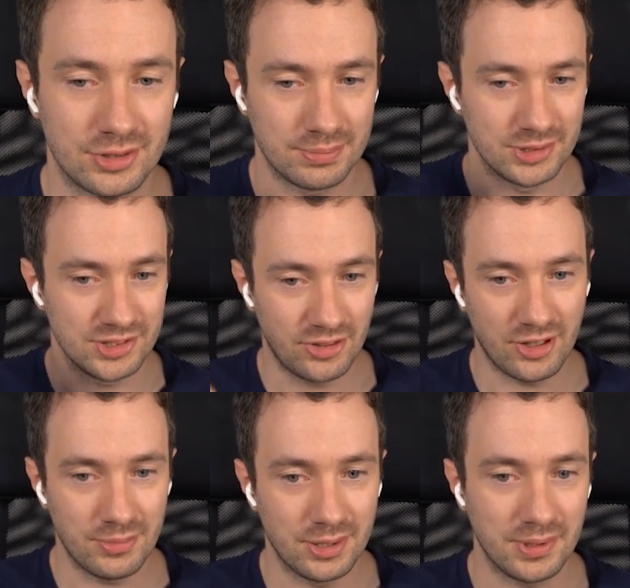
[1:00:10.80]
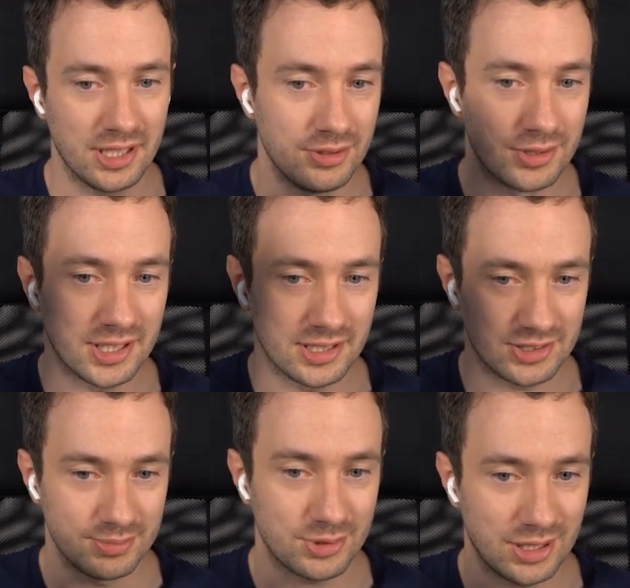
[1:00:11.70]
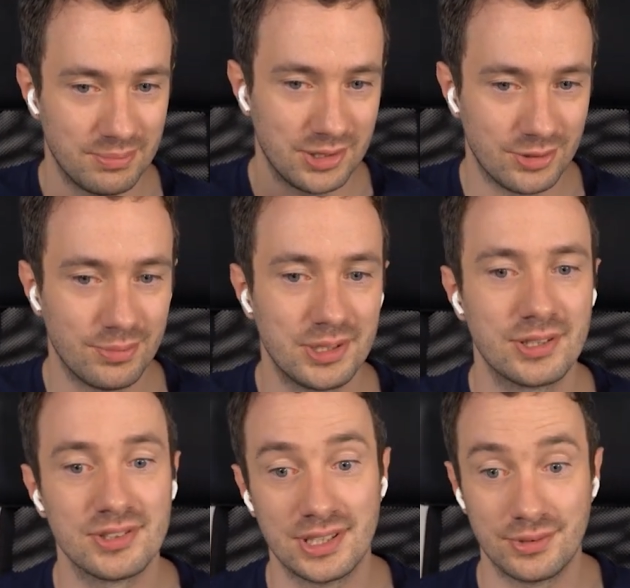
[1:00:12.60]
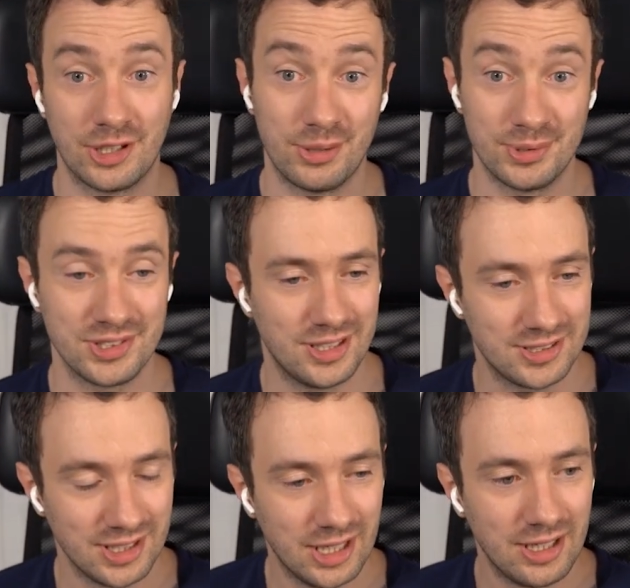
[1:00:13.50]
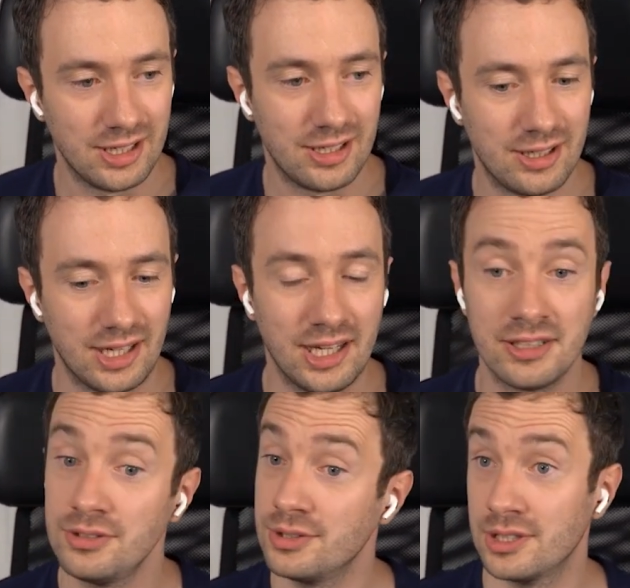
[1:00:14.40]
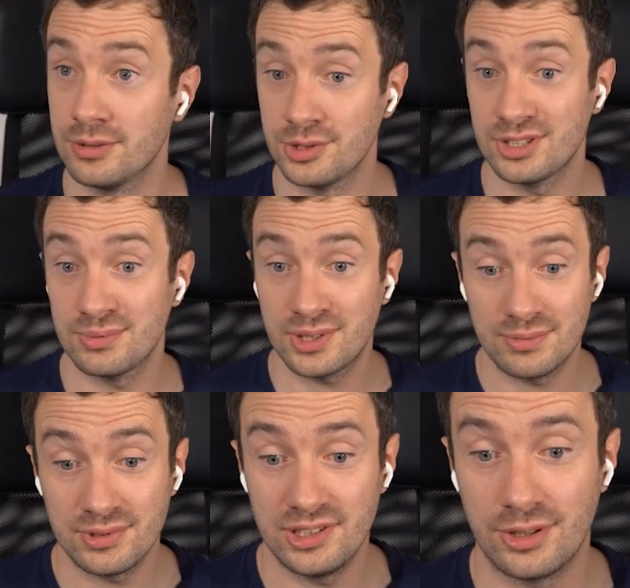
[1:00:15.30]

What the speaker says: drop us a thumb up and you can subscribe below, because that would help us a lot. And you can also subscribe to the